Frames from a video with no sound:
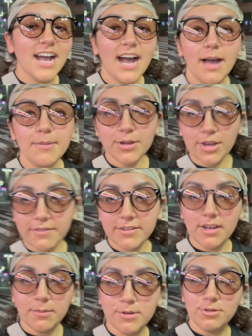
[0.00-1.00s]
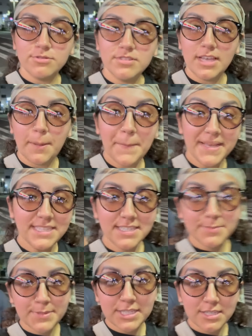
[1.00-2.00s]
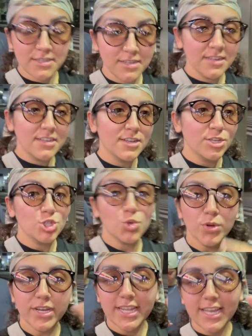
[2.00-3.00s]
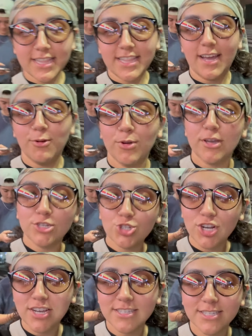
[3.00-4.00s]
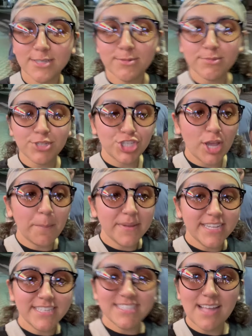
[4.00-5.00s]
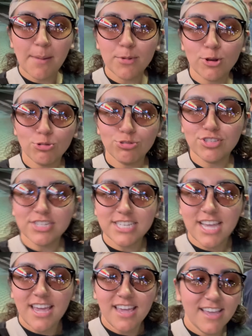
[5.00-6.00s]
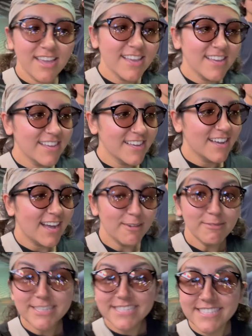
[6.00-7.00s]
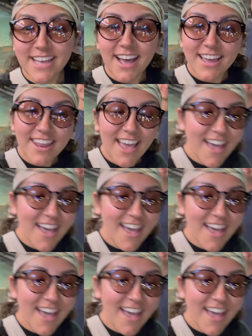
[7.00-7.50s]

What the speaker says: I've been craving Domino's, like pizza, so we're gonna get that. We're gonna try some Japanese Domino's today. I'm excited.